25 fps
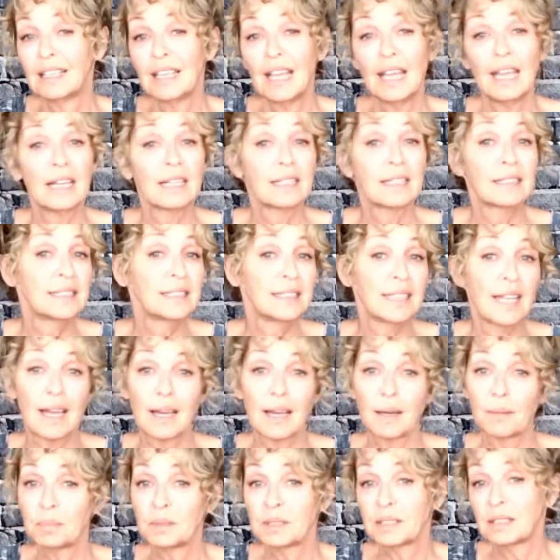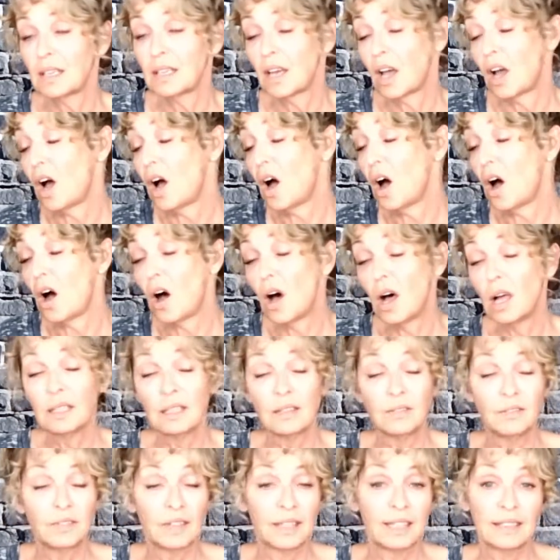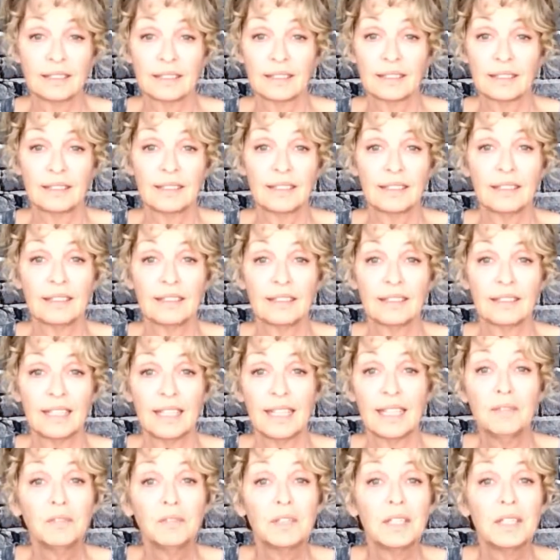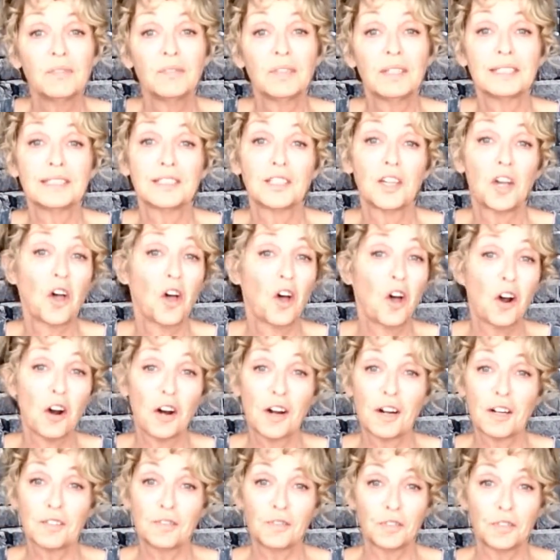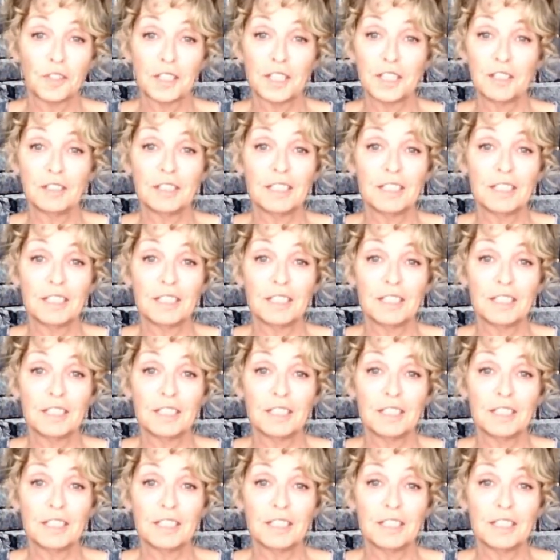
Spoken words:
accept all of it. Even if it's hard for you to